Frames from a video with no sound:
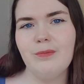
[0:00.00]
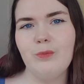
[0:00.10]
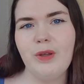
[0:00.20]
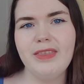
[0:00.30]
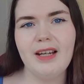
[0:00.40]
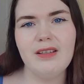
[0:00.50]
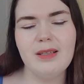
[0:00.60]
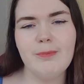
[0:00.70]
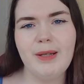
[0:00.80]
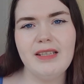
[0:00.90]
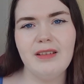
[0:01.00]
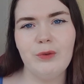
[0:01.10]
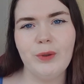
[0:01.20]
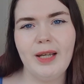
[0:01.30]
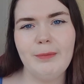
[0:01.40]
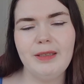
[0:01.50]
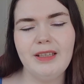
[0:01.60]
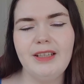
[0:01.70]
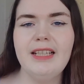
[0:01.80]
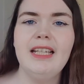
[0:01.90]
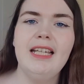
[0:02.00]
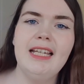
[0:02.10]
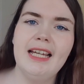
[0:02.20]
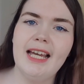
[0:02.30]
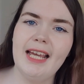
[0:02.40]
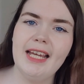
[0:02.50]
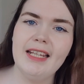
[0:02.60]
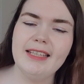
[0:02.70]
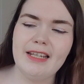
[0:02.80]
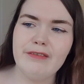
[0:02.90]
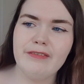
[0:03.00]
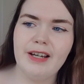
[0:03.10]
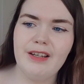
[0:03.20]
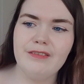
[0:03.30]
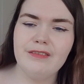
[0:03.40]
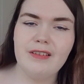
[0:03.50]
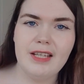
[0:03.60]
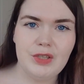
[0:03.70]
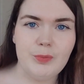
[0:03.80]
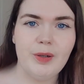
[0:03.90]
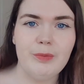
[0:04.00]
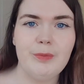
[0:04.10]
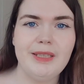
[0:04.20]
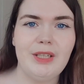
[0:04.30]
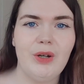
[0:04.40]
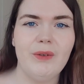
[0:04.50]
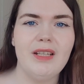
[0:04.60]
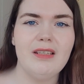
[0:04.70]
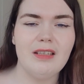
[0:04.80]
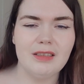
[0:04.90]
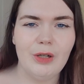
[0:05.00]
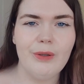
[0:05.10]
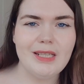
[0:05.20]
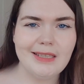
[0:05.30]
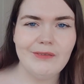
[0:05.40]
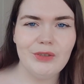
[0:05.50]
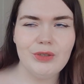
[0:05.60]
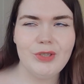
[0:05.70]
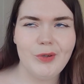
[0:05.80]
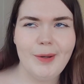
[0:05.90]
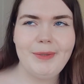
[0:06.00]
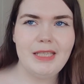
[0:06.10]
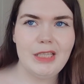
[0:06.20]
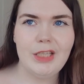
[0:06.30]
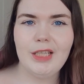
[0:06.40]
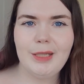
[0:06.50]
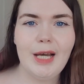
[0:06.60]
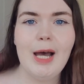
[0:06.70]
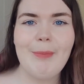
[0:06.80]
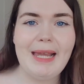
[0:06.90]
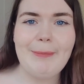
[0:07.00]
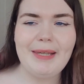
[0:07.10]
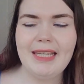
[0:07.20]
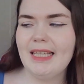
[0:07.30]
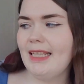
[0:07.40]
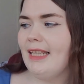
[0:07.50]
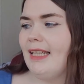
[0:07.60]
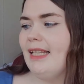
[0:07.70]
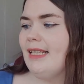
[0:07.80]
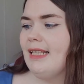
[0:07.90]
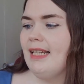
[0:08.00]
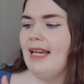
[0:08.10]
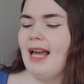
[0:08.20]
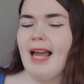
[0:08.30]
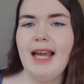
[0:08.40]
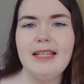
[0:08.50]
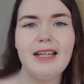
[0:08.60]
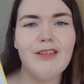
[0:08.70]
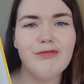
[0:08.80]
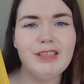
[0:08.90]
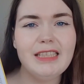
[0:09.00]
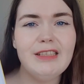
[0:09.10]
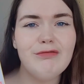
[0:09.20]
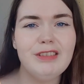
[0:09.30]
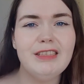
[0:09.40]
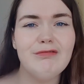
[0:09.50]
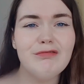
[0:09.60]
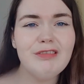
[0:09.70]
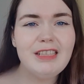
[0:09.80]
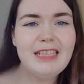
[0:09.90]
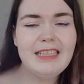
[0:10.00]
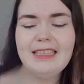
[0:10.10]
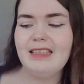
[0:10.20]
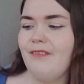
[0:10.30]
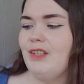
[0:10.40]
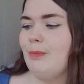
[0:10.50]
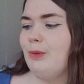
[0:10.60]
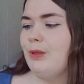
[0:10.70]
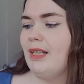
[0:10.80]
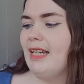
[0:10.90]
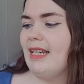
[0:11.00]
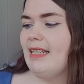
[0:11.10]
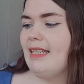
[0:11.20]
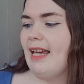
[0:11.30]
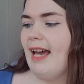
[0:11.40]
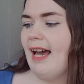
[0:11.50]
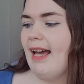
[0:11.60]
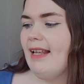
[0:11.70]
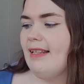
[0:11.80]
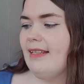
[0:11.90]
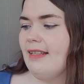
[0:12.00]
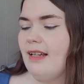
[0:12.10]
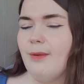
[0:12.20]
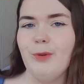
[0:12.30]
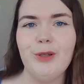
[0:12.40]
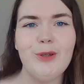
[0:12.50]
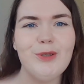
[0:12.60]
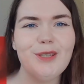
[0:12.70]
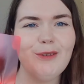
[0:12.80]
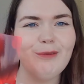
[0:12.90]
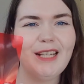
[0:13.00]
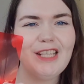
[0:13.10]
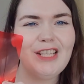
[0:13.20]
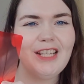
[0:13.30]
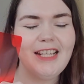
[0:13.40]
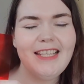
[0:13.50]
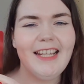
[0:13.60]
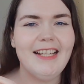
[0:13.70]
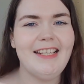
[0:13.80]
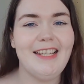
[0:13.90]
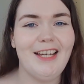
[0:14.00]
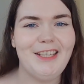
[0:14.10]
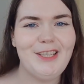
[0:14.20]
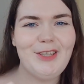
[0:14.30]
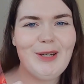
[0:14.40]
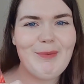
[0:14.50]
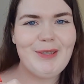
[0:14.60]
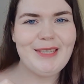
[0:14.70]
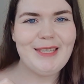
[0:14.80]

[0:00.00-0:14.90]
1000 basic vocabulary, and N5, as you probably know, is the lowest level, so I'm still a baby in this, and I really, really, really this book. It has one of those little red sheets that I see on Instagram all the